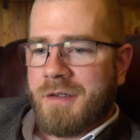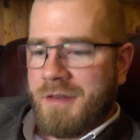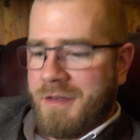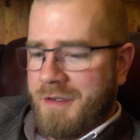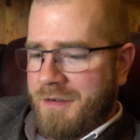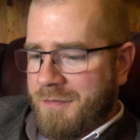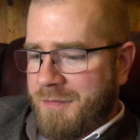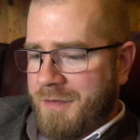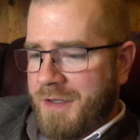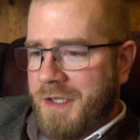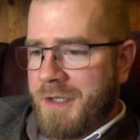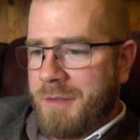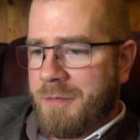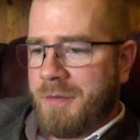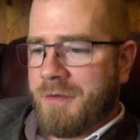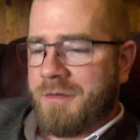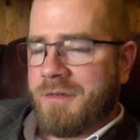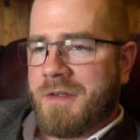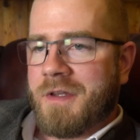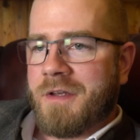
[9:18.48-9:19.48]
this
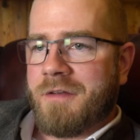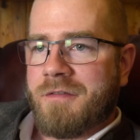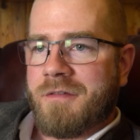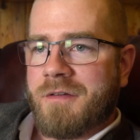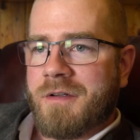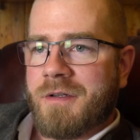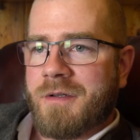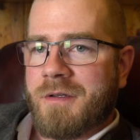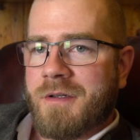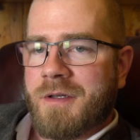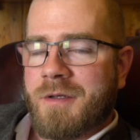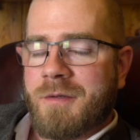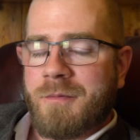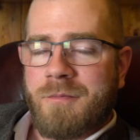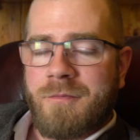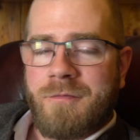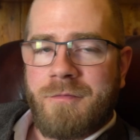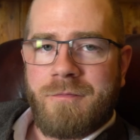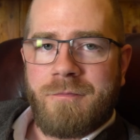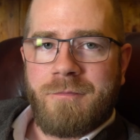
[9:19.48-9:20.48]
nip is definitely
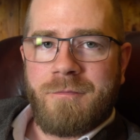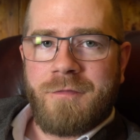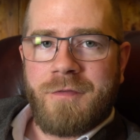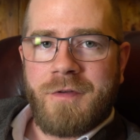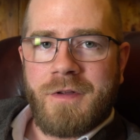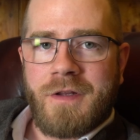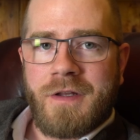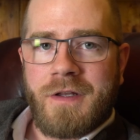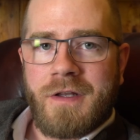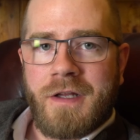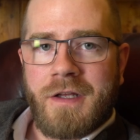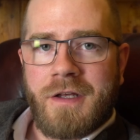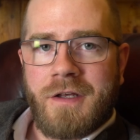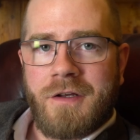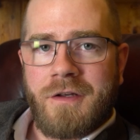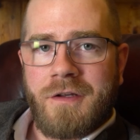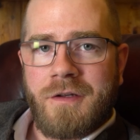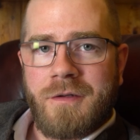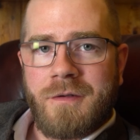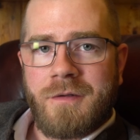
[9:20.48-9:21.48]
feeling
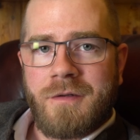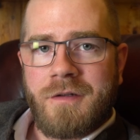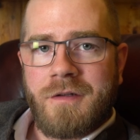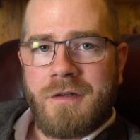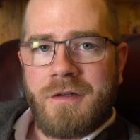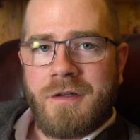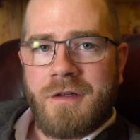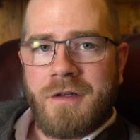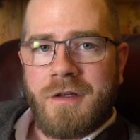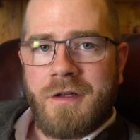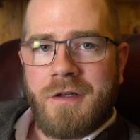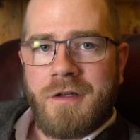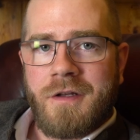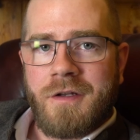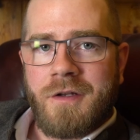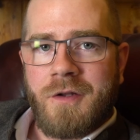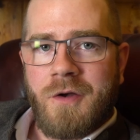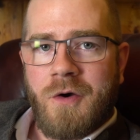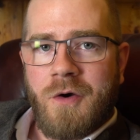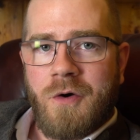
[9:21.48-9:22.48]
like an
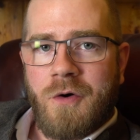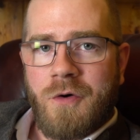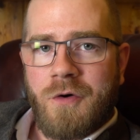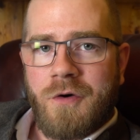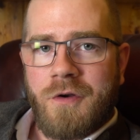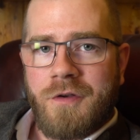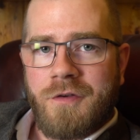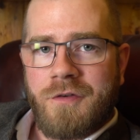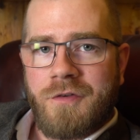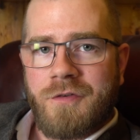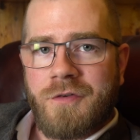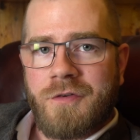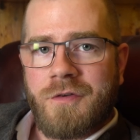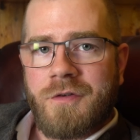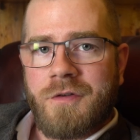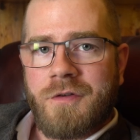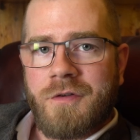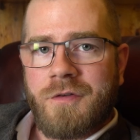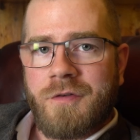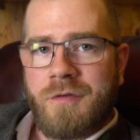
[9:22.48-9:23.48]

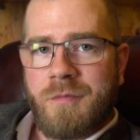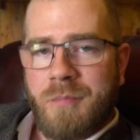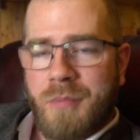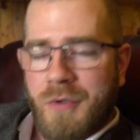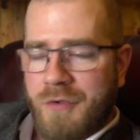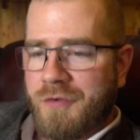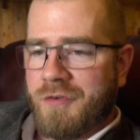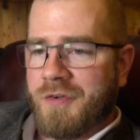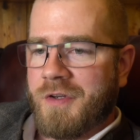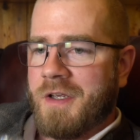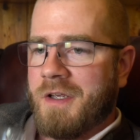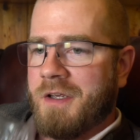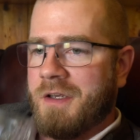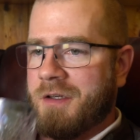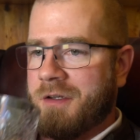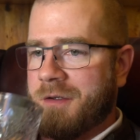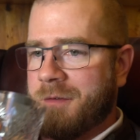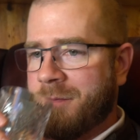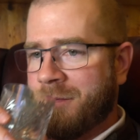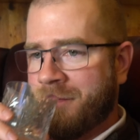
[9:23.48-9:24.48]
orange sponge
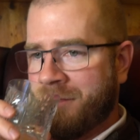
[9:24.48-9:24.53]
cake.